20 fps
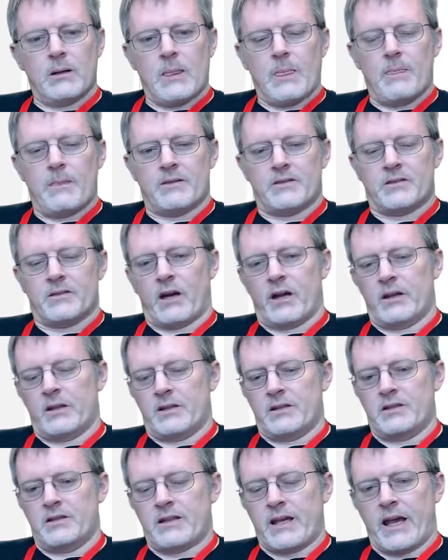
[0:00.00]
It's not
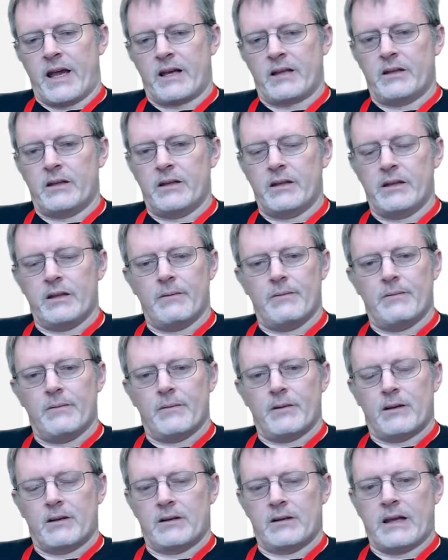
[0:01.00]
exactly
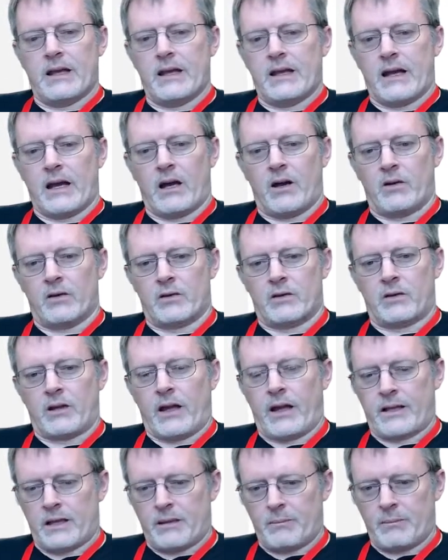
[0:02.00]
laid out
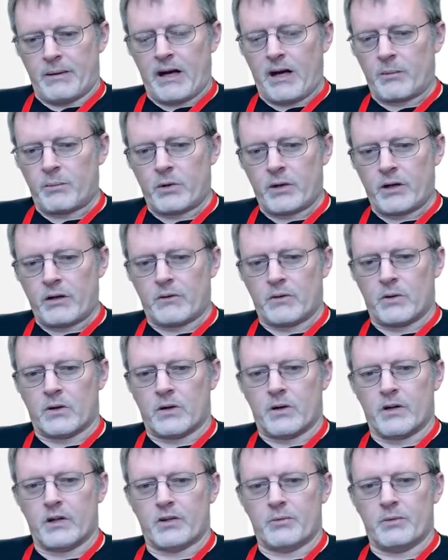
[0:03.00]
like a PowerPoint, of
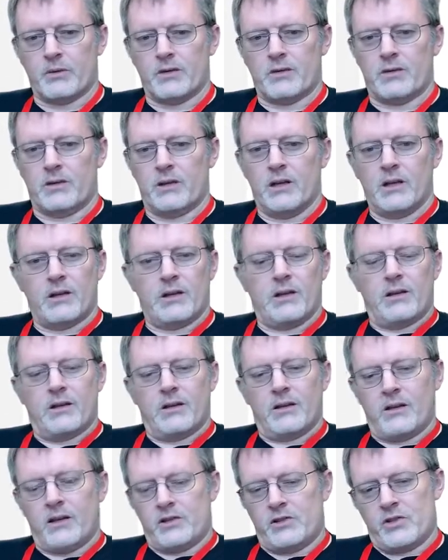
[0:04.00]
course, but
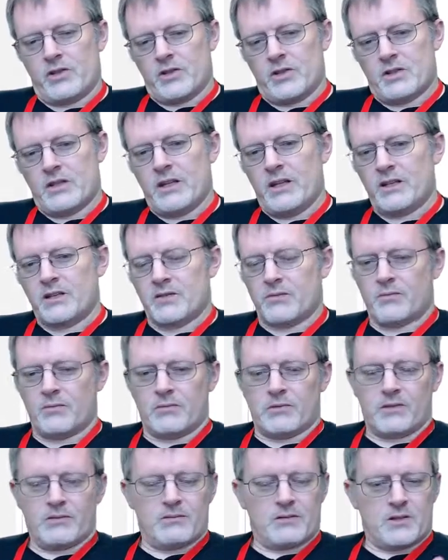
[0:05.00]
as you can see, it's
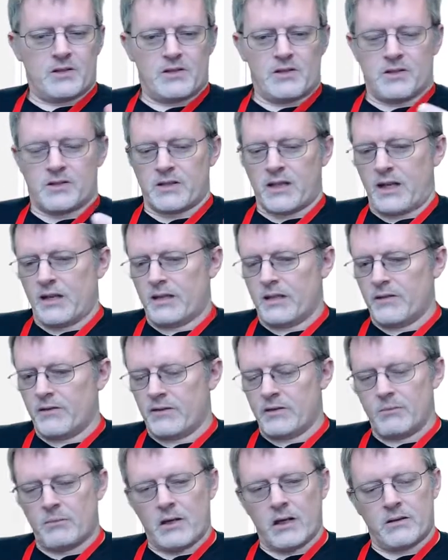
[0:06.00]
just a
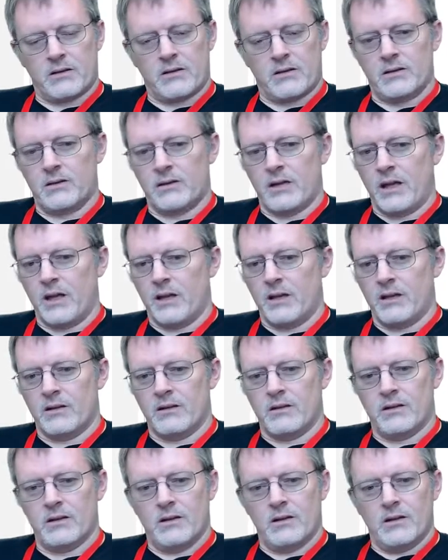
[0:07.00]
scientific method,
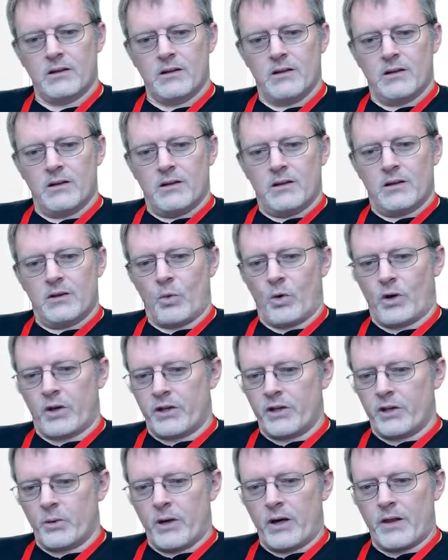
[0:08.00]
and
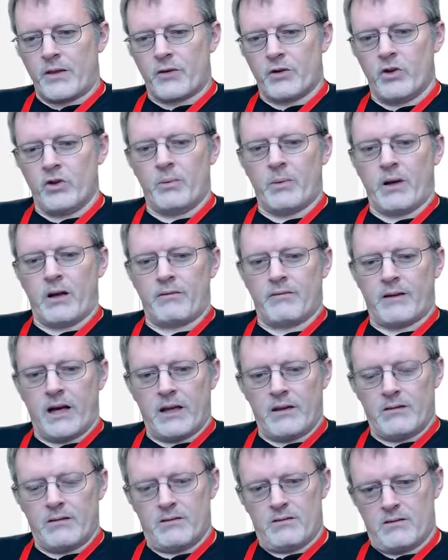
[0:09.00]
working your way through, you might
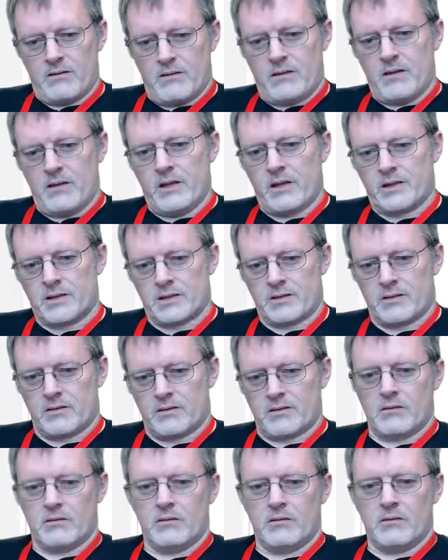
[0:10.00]
find this
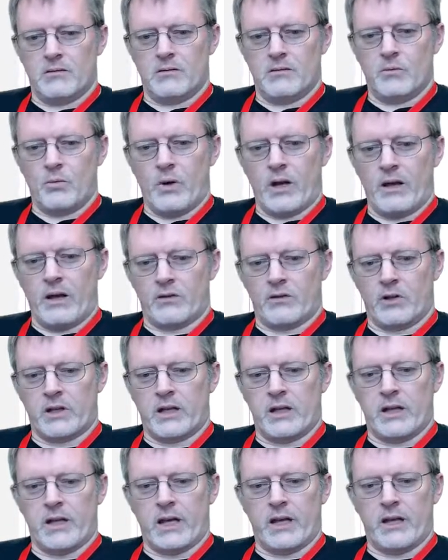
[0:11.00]
way of
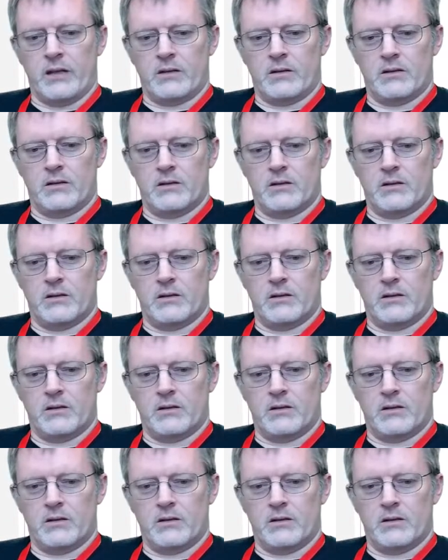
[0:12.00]
looking at it